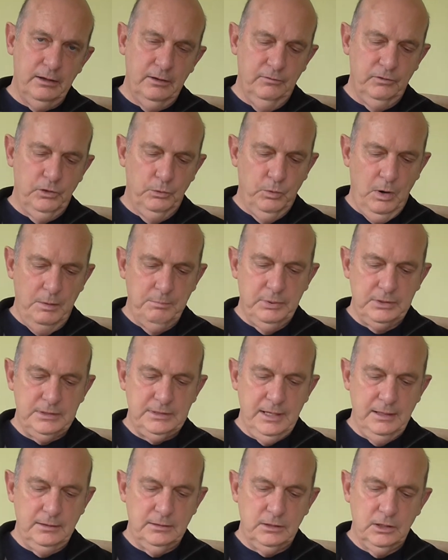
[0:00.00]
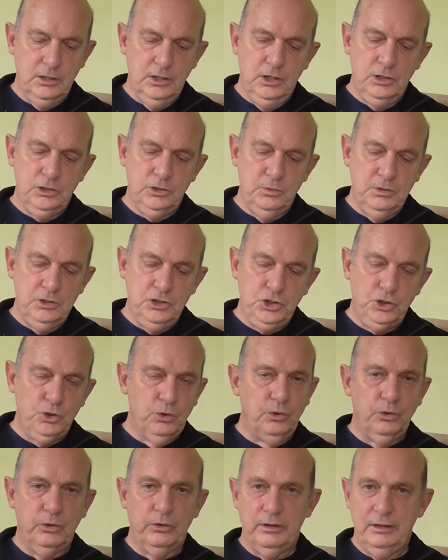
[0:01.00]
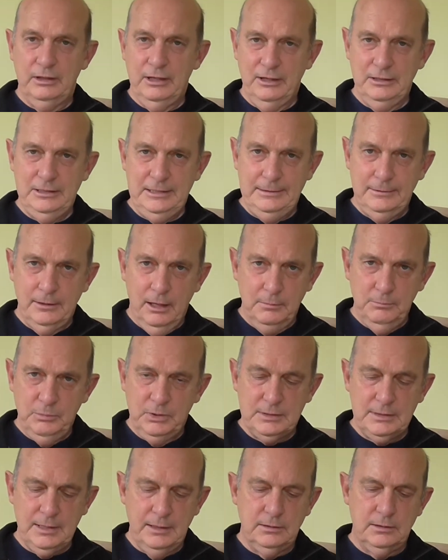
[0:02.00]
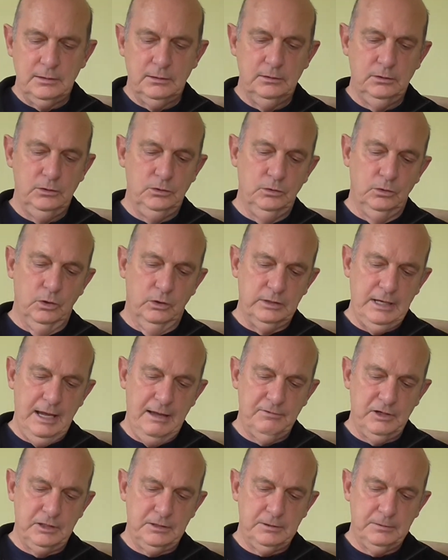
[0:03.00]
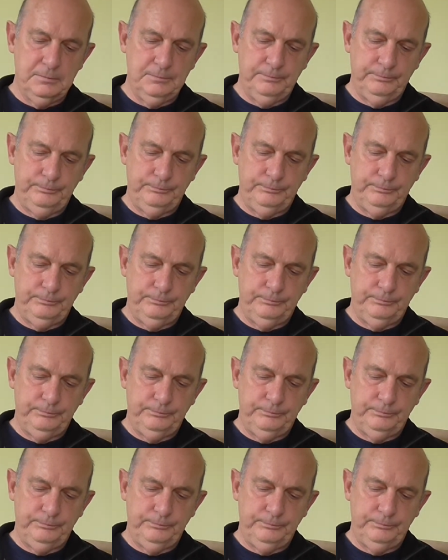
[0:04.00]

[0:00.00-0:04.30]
of the 1% to ensure the 99% do not have it.